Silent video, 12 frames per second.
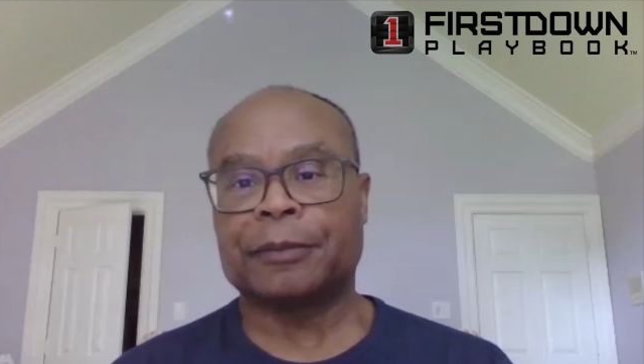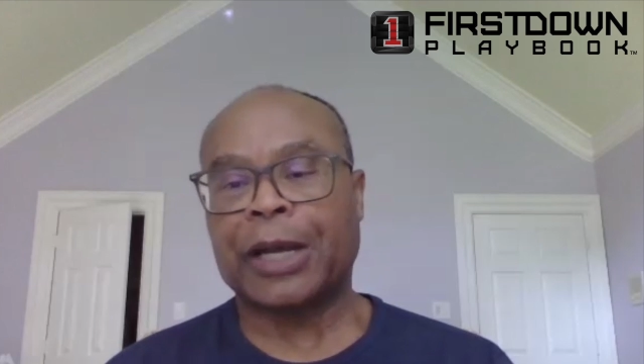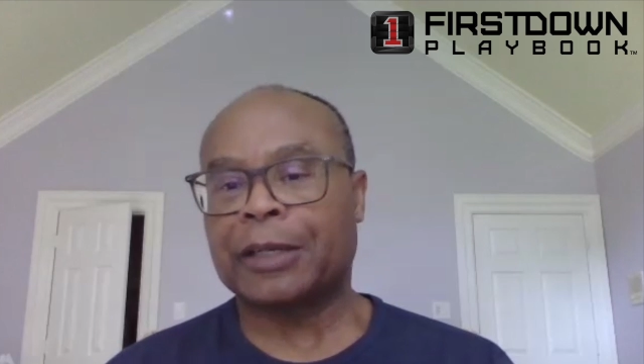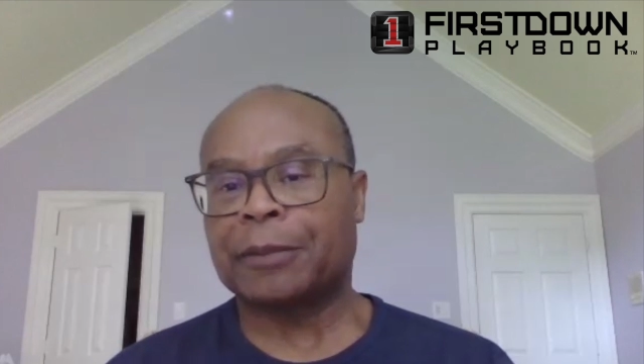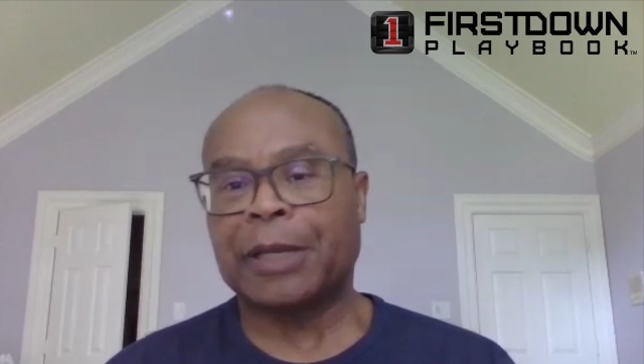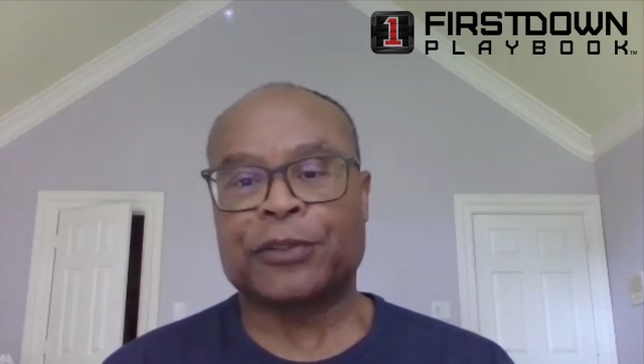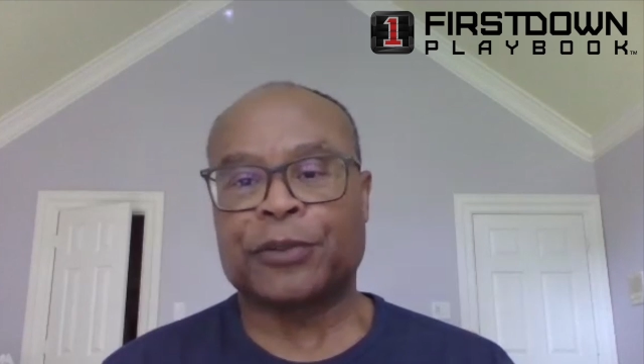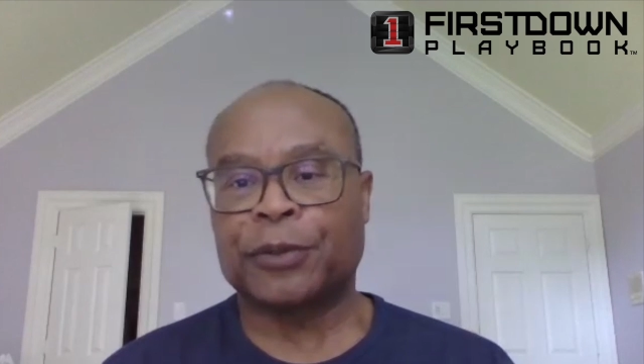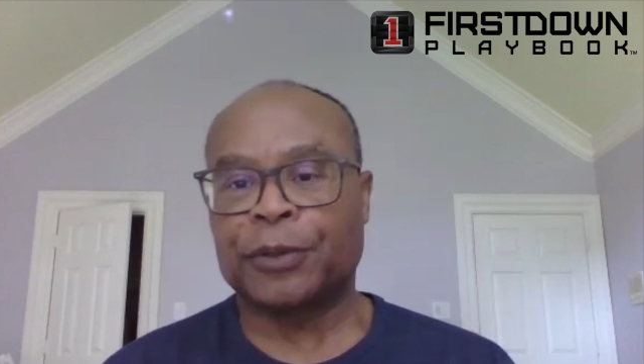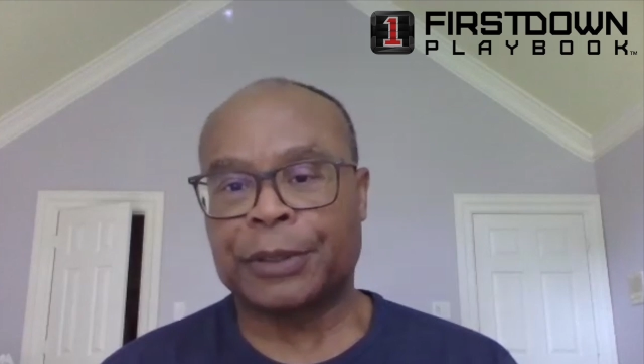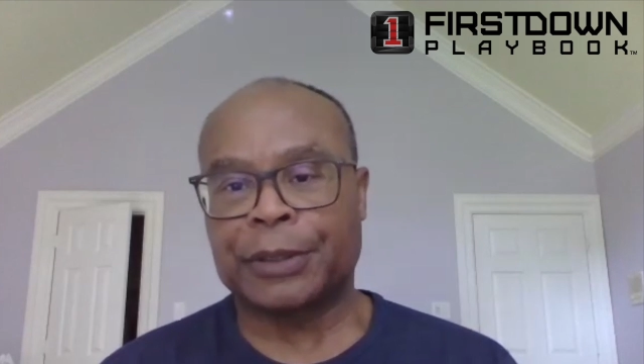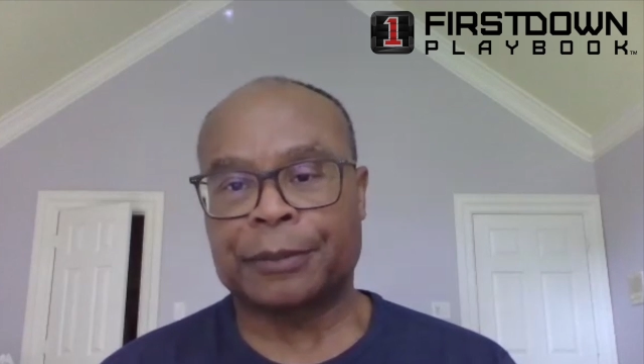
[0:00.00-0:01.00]
you're trying to make
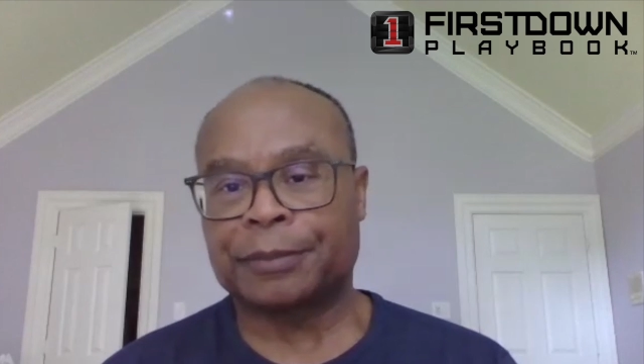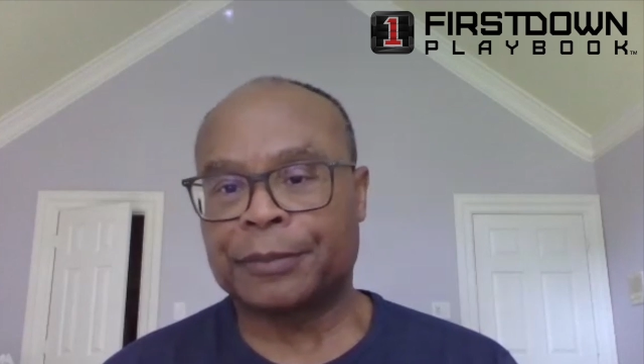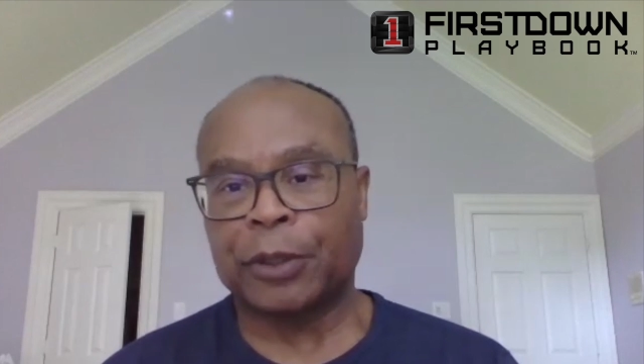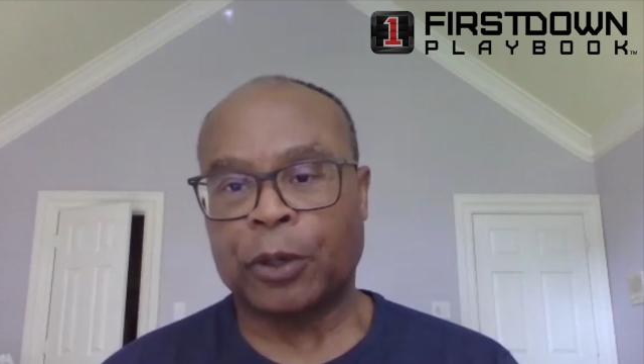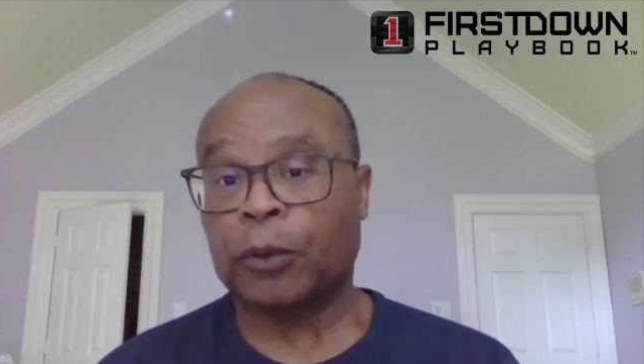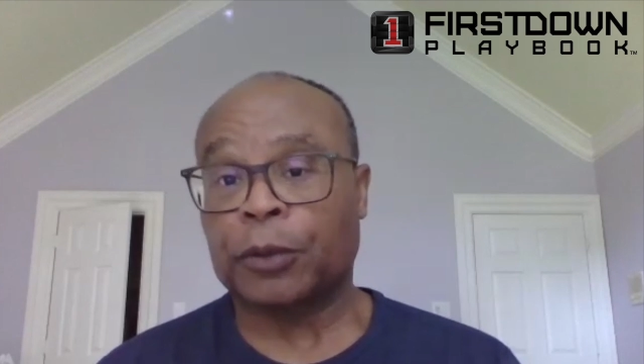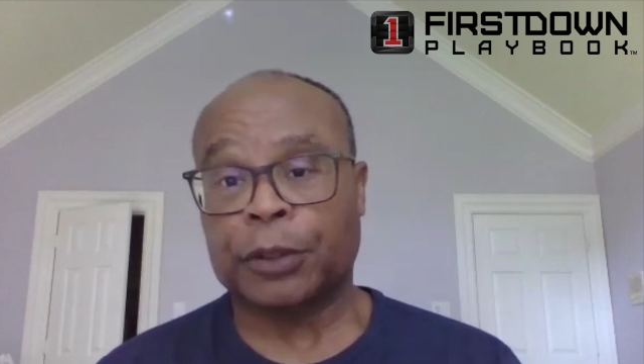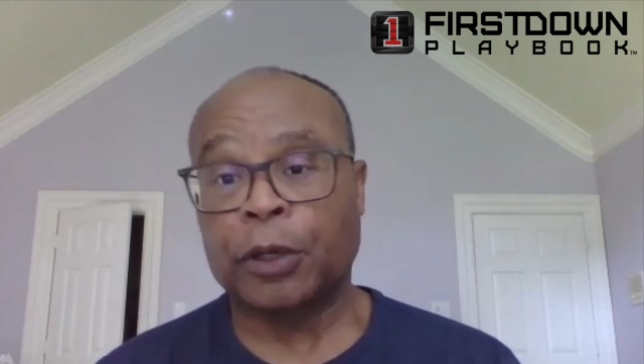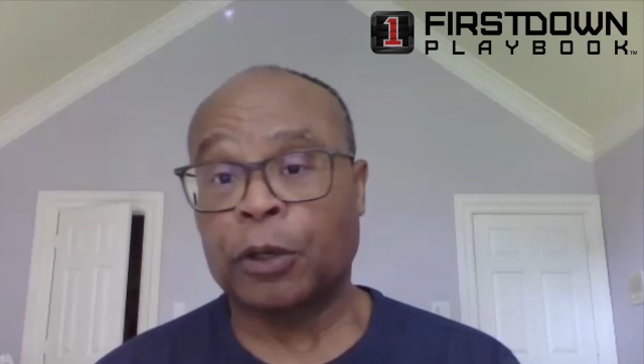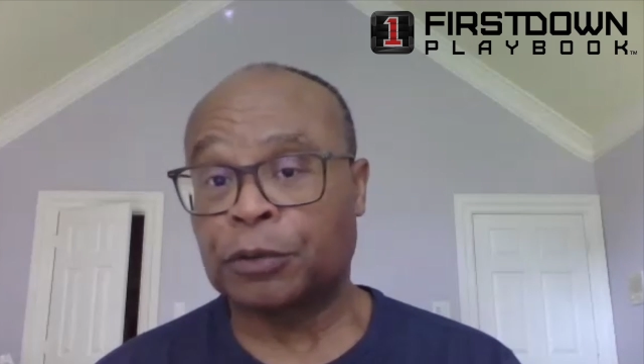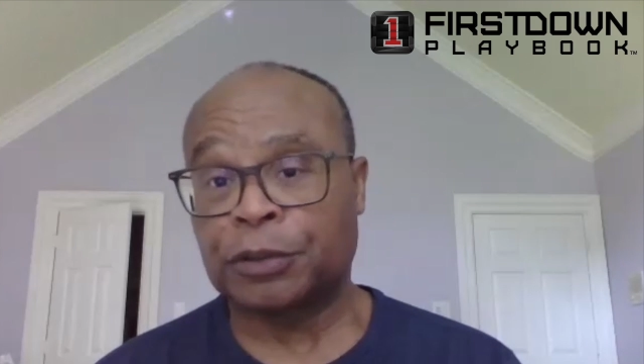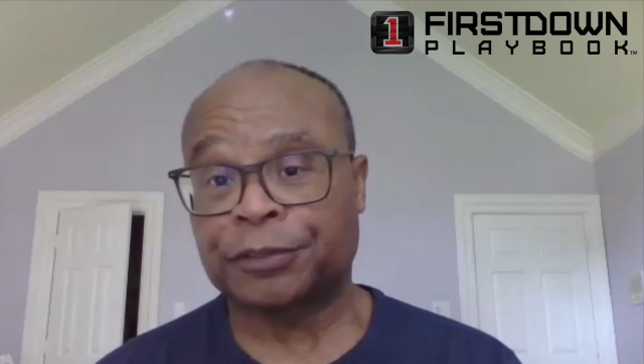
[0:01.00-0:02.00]
sure that you know all the
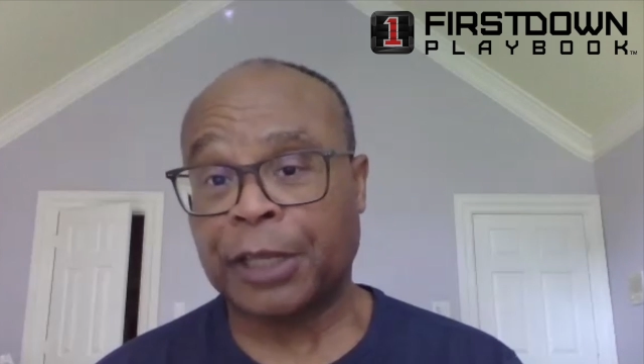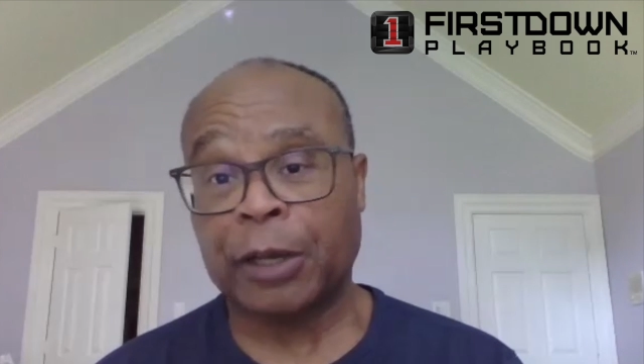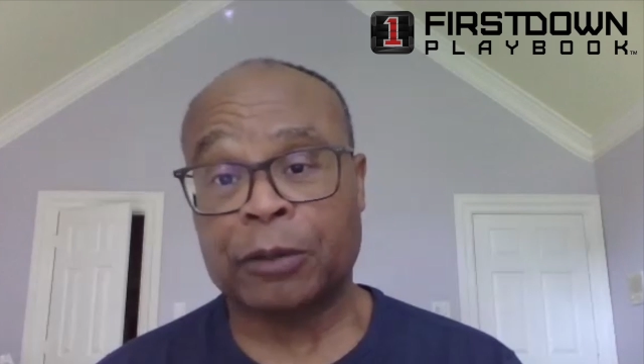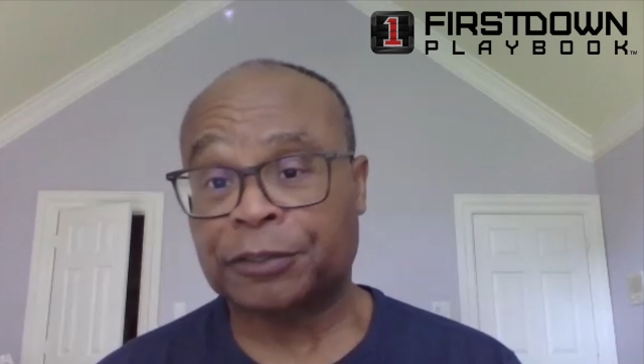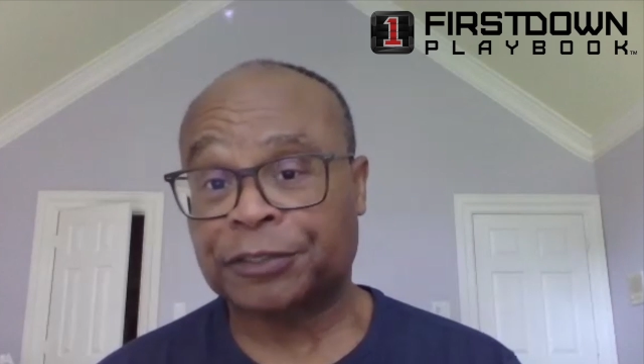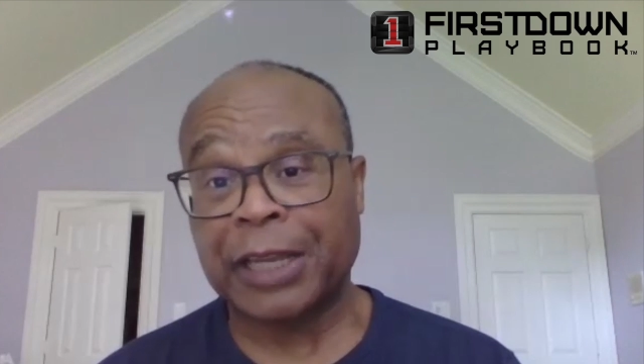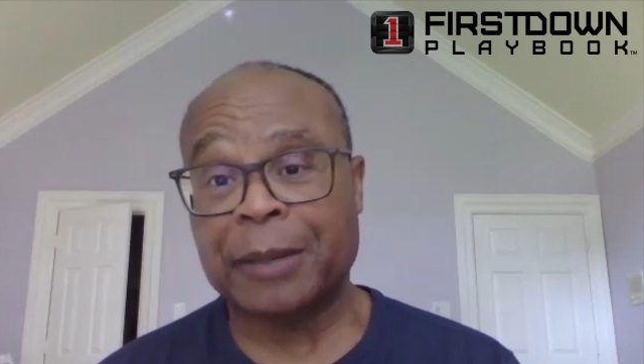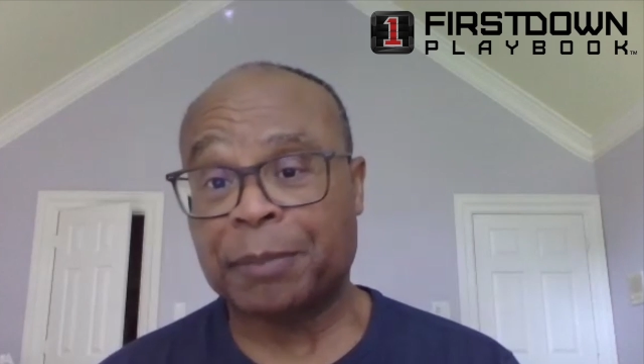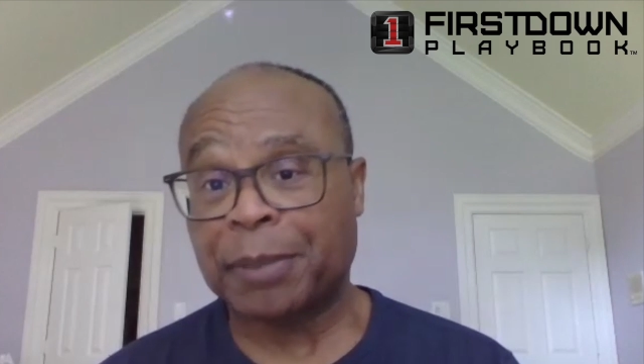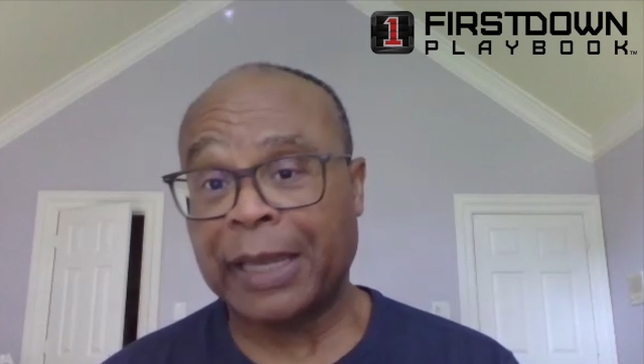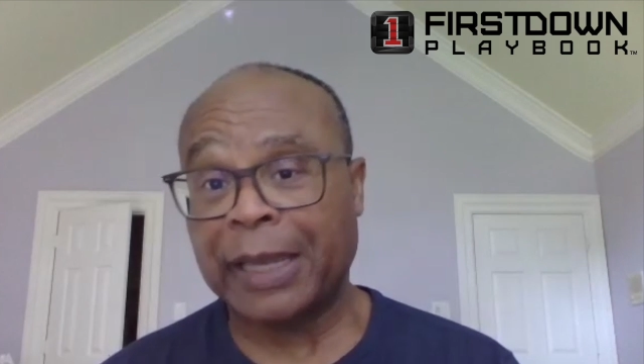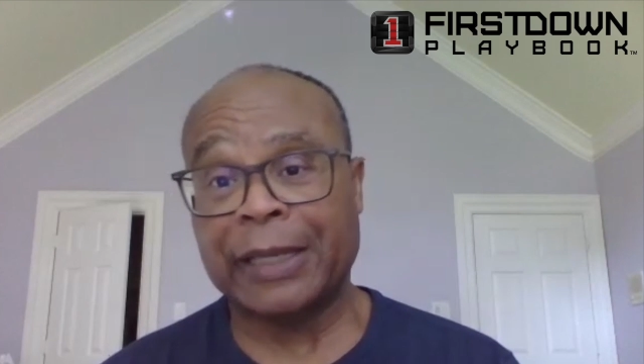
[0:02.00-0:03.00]
coaches stay on the
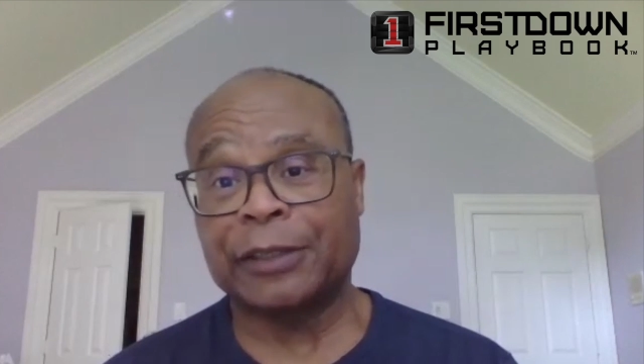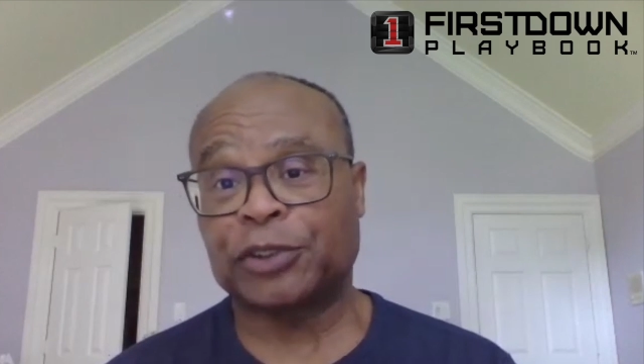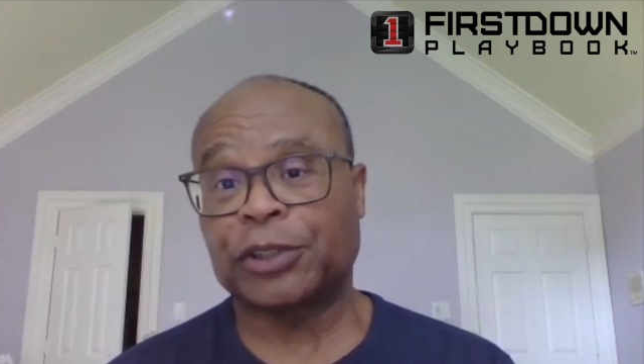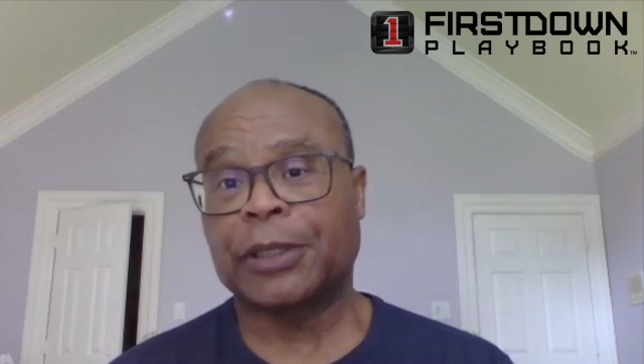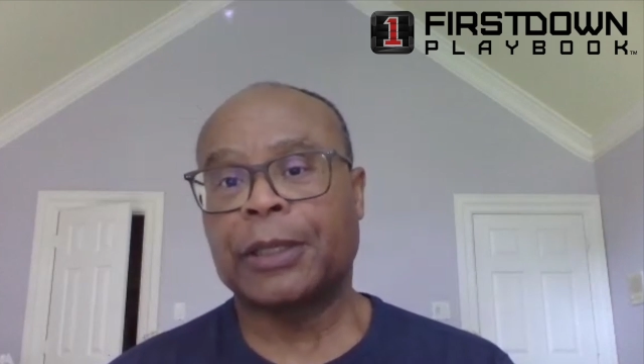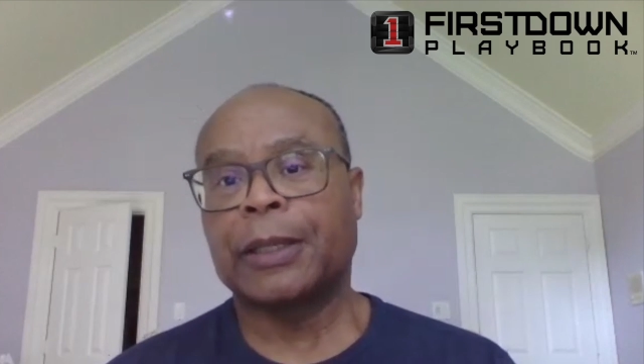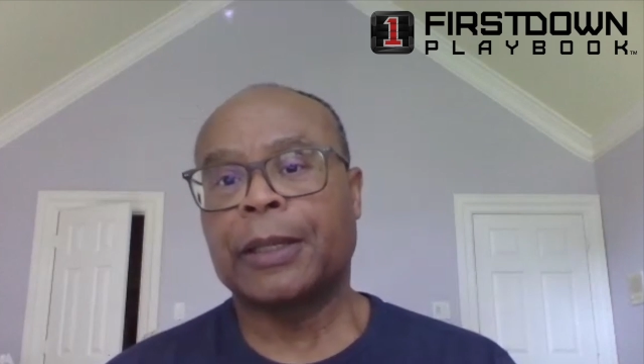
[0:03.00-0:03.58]
same page